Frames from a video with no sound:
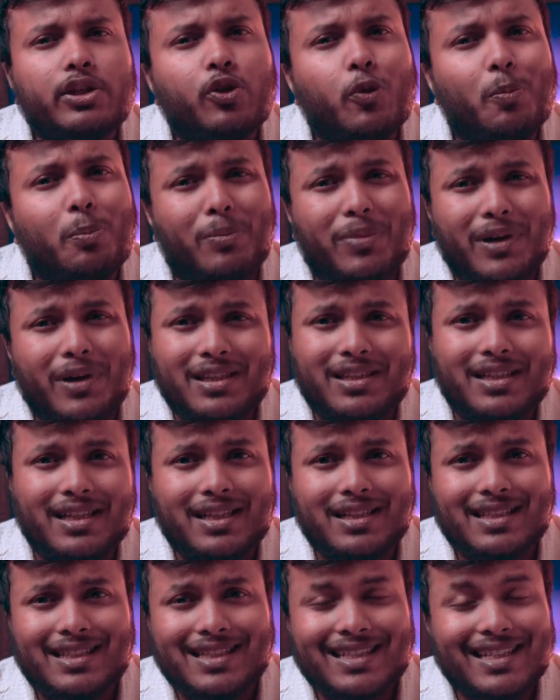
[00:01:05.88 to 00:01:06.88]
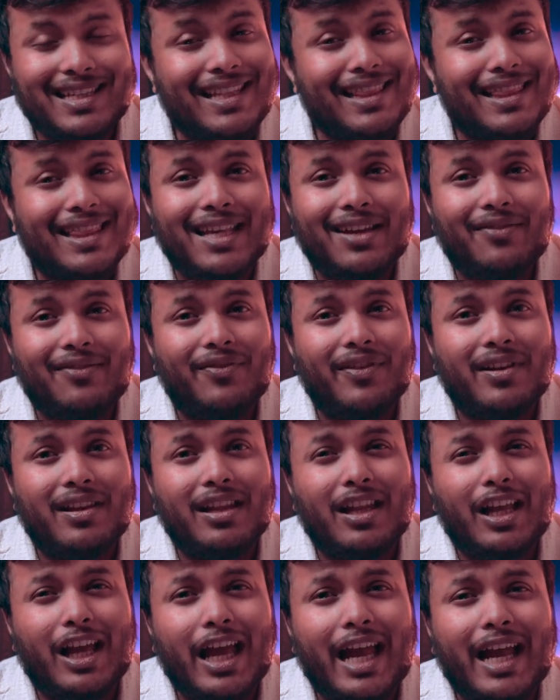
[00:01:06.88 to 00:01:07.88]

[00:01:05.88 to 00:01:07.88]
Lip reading: your budget, skill level,